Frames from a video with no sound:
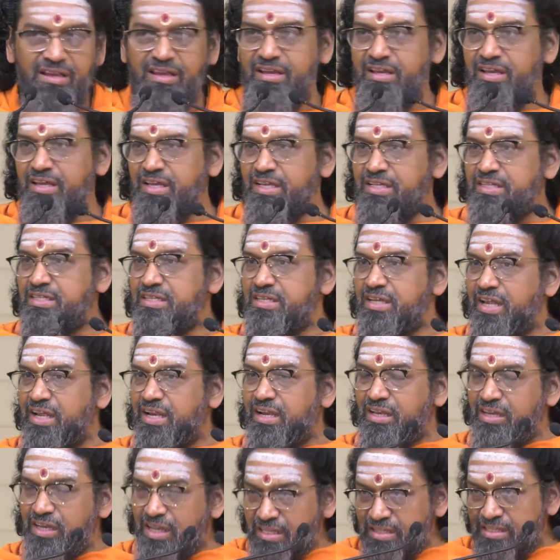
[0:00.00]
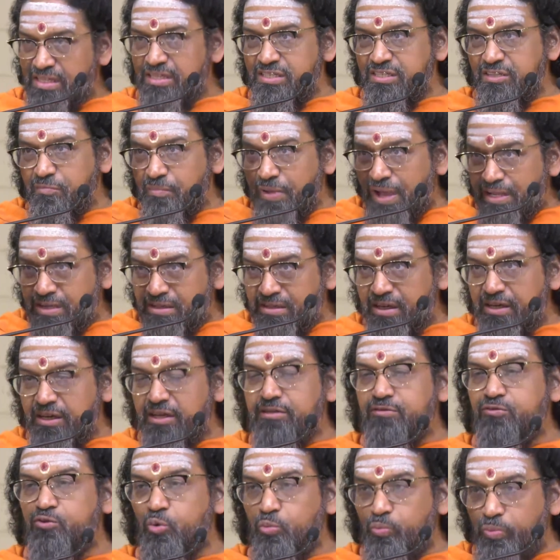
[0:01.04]
Snakeness is imaginary
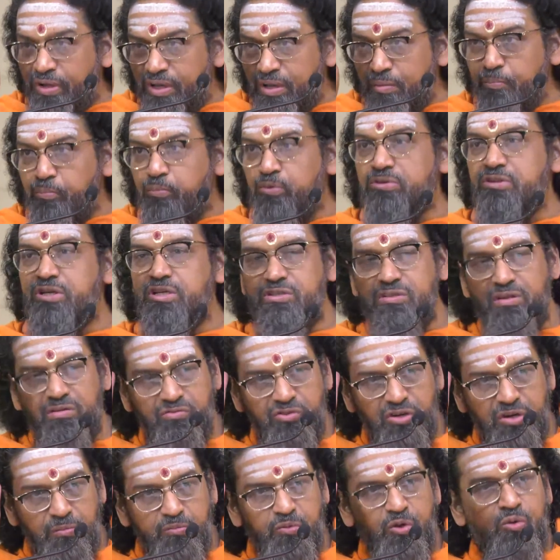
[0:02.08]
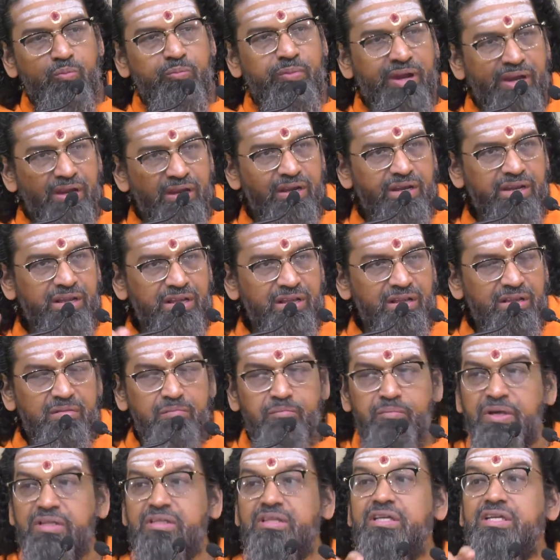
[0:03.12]
and superimposition from your mind,
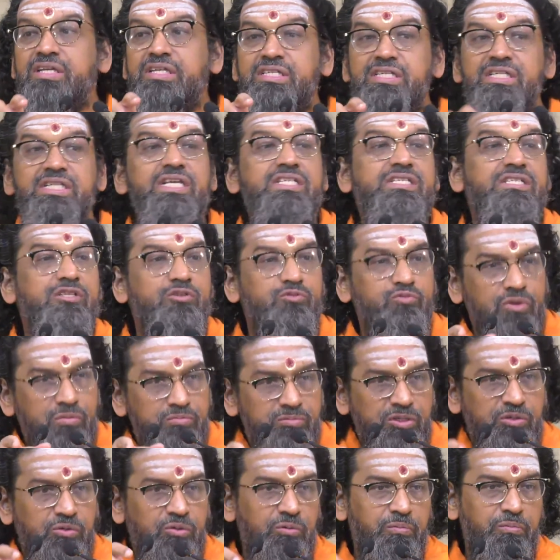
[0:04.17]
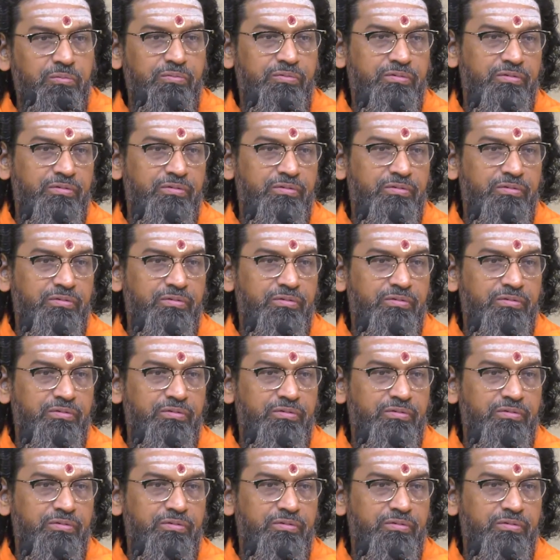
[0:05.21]
but the isness is from the rope.